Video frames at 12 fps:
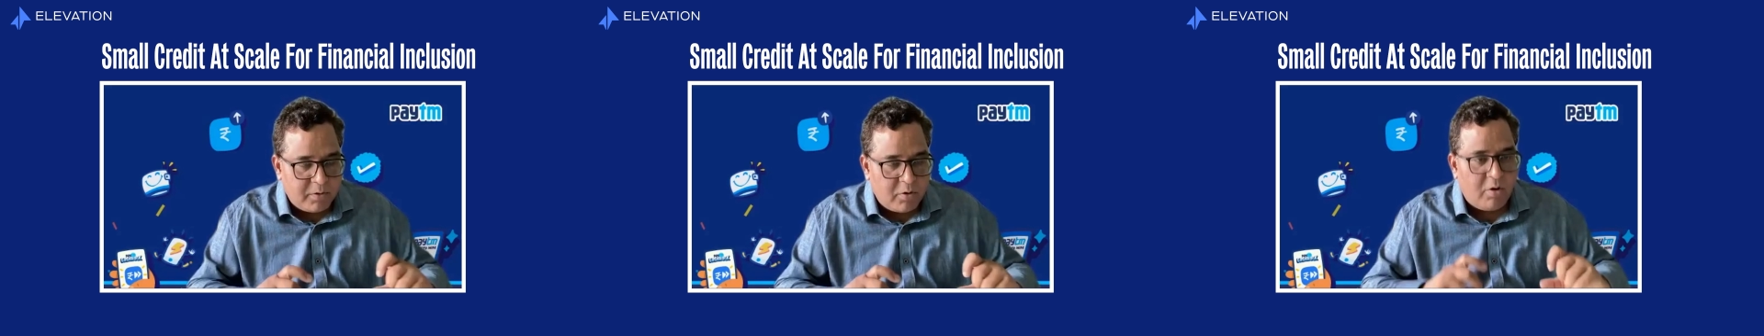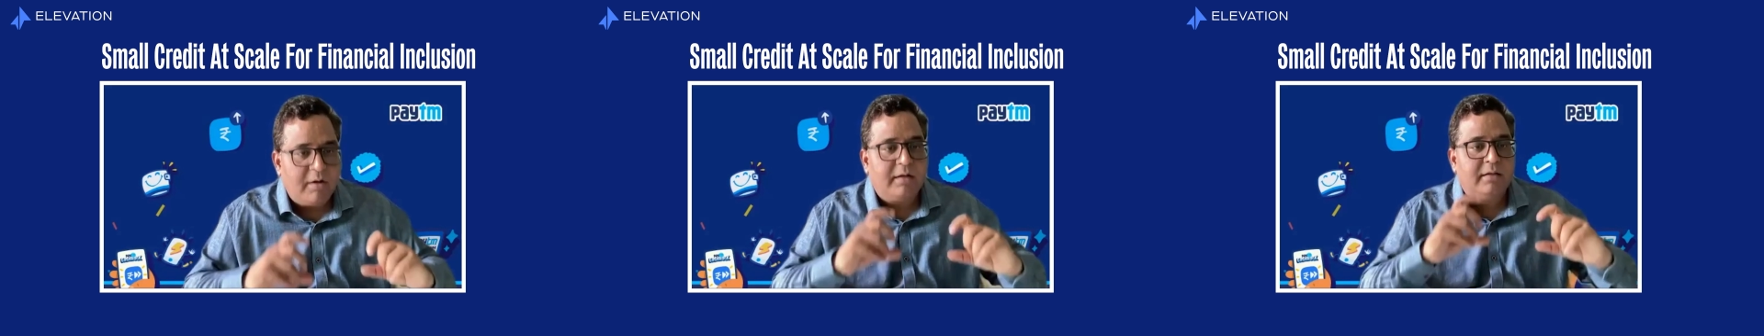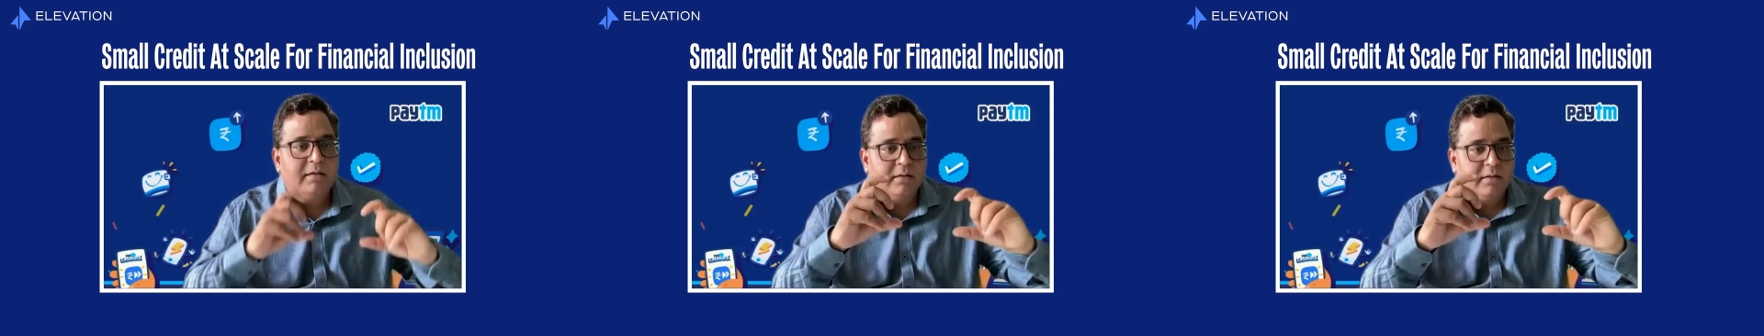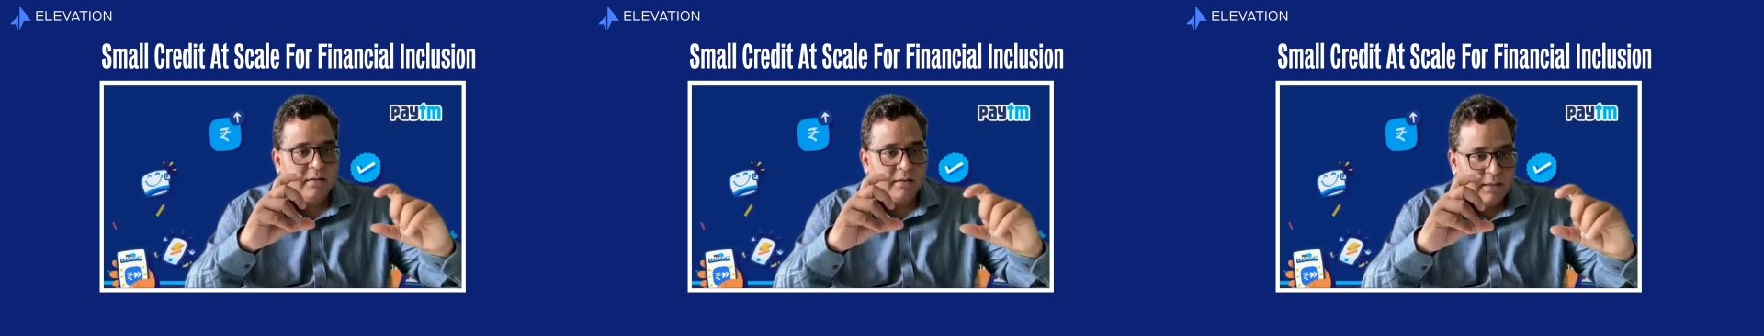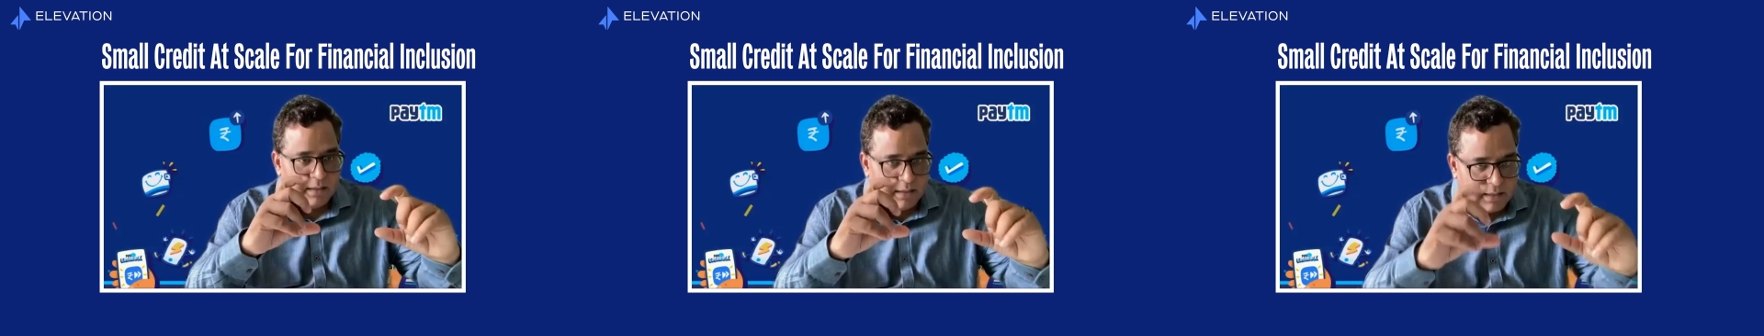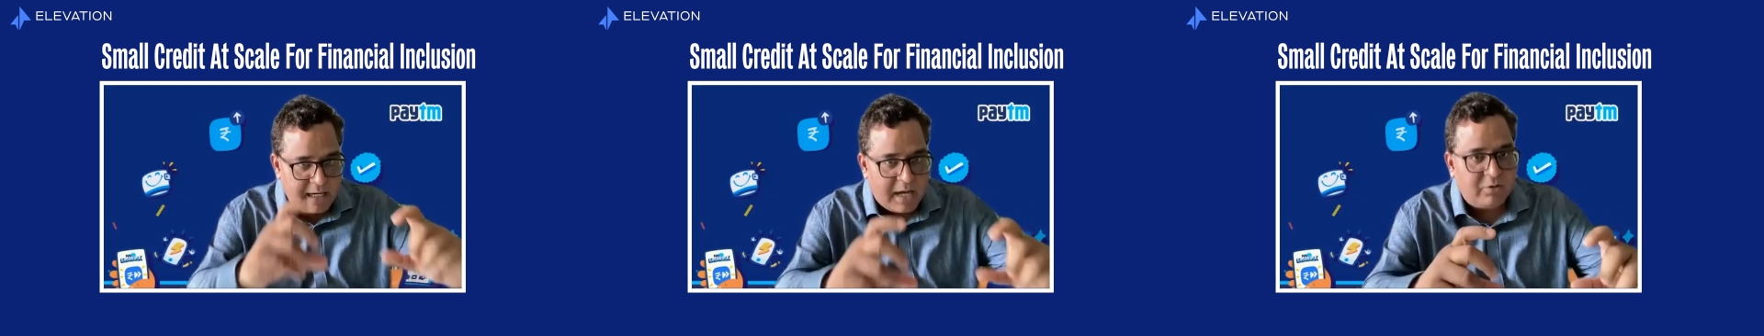or
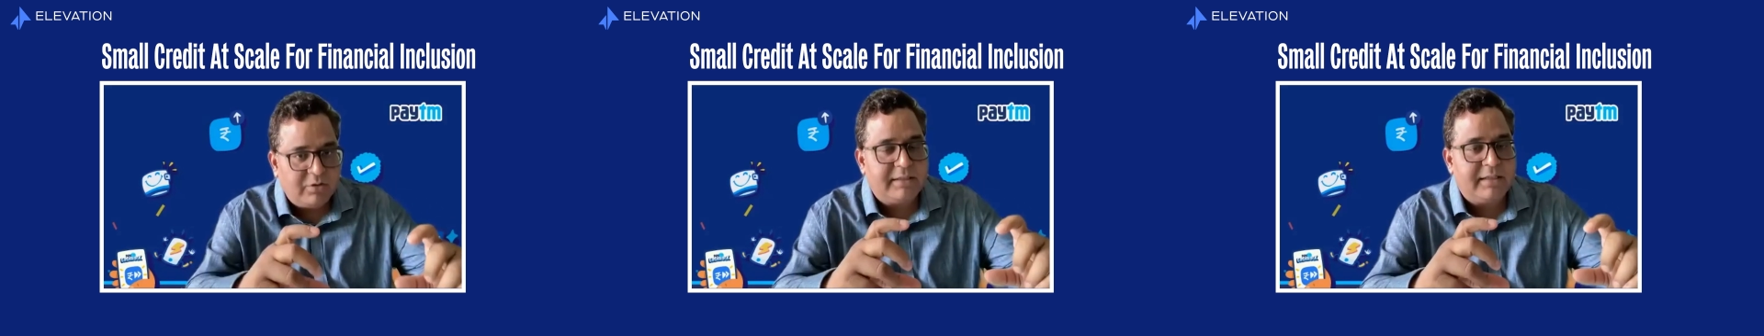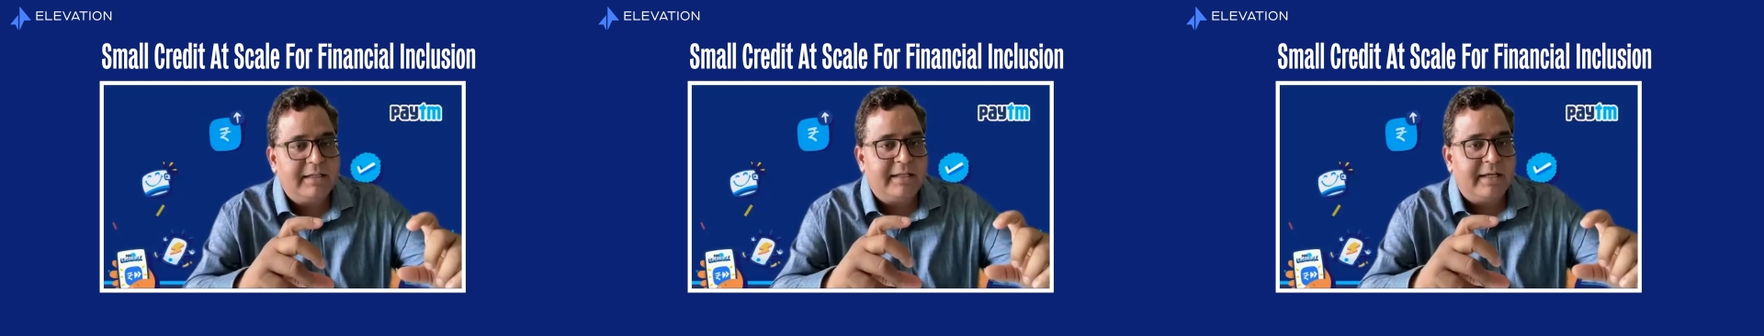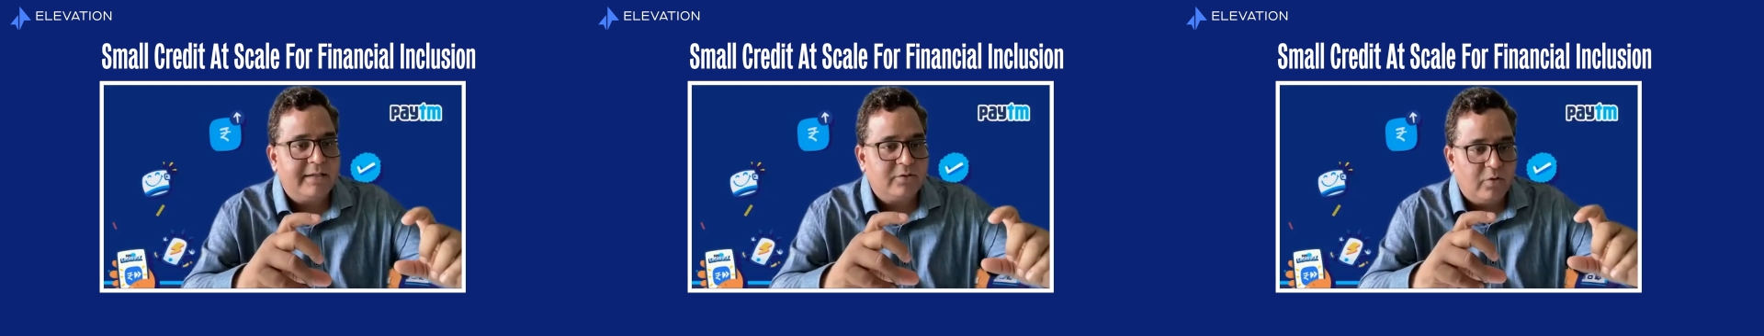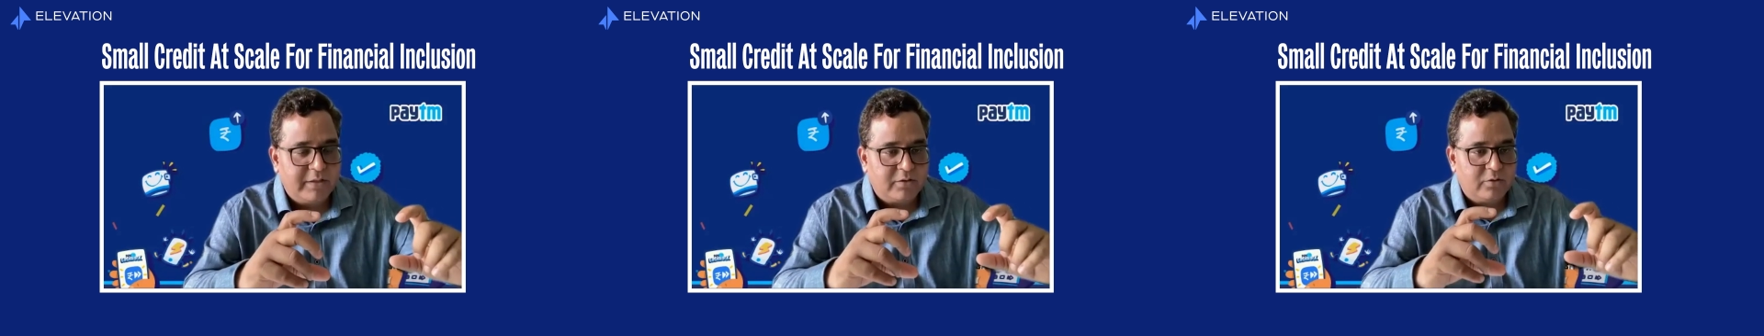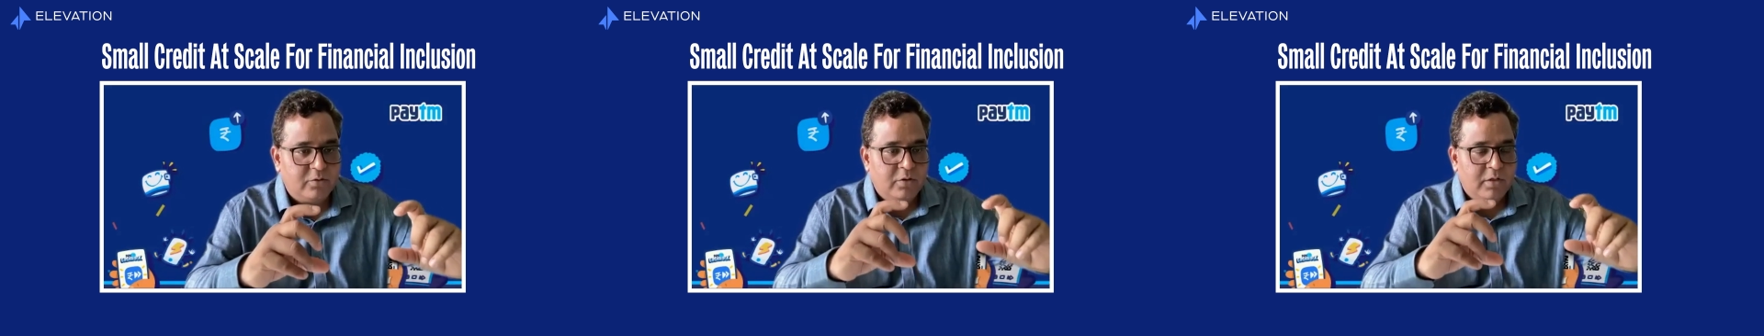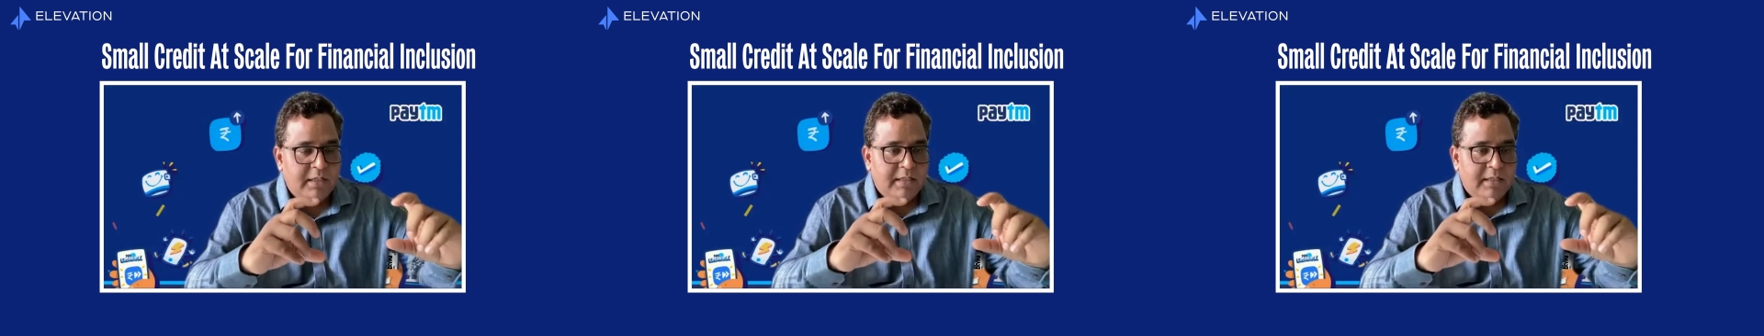now that india is going through